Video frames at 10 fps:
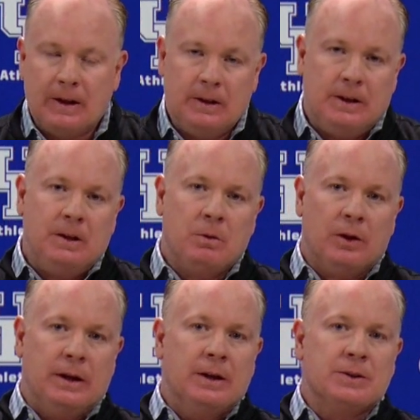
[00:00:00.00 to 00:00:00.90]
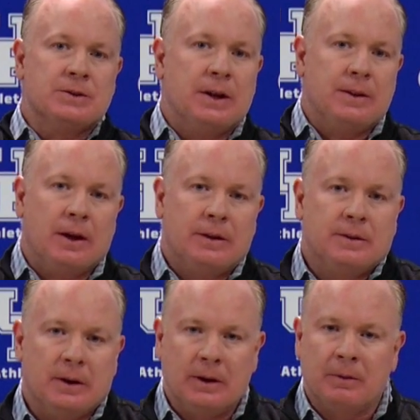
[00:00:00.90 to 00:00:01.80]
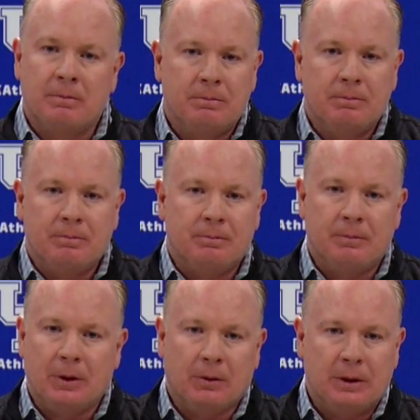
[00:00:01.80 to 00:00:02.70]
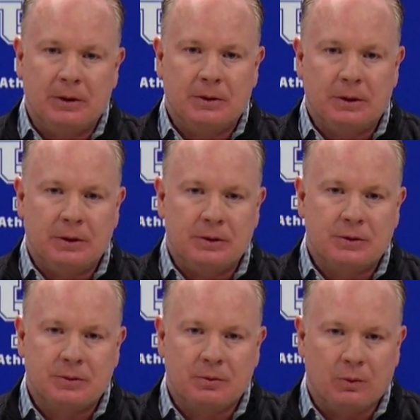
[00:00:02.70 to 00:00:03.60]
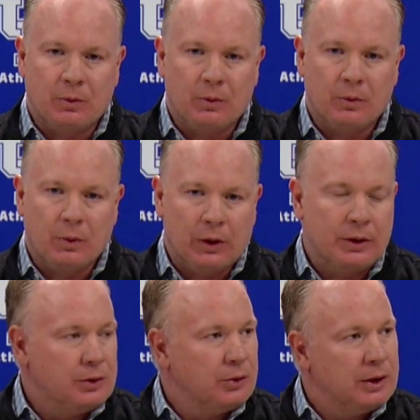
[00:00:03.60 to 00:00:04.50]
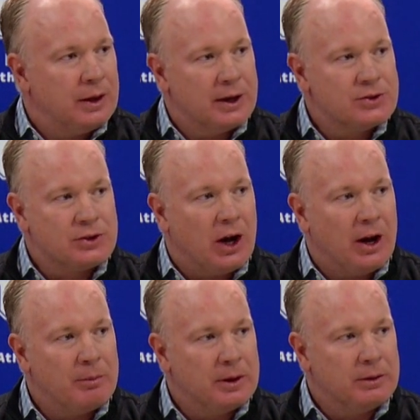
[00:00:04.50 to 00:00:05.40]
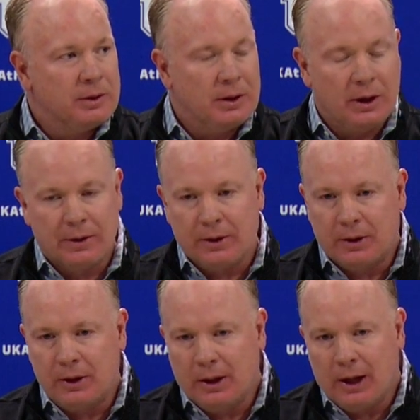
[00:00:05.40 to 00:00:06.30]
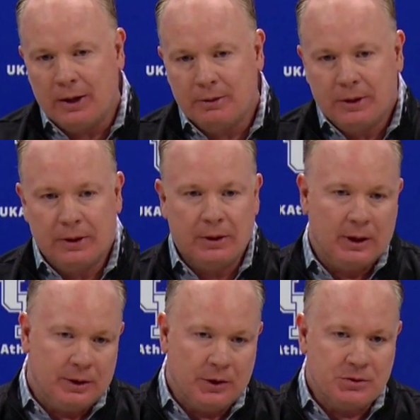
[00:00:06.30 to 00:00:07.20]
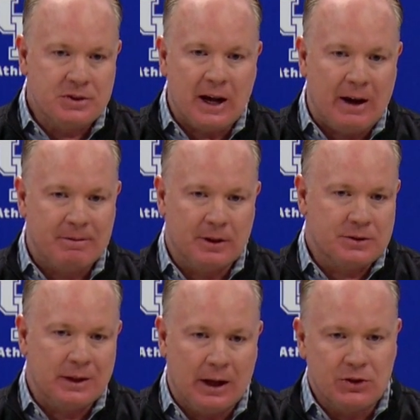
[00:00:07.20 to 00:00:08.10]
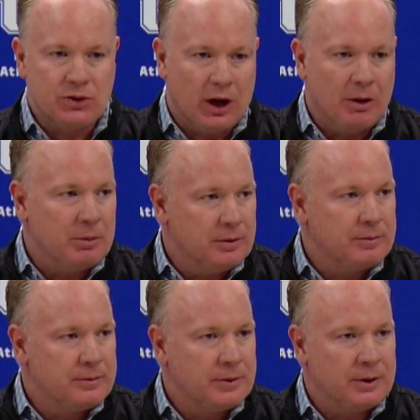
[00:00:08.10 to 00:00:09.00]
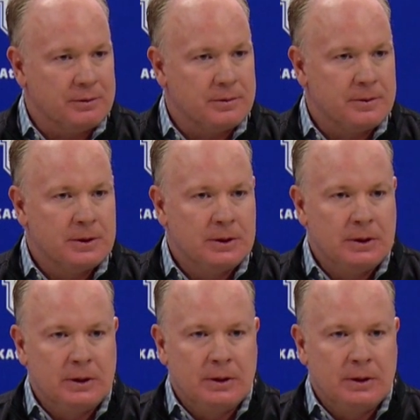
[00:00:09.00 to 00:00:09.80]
Yeah, he really is. I thought, he's really doing a nice job. And I think Eli and their staff does a nice job of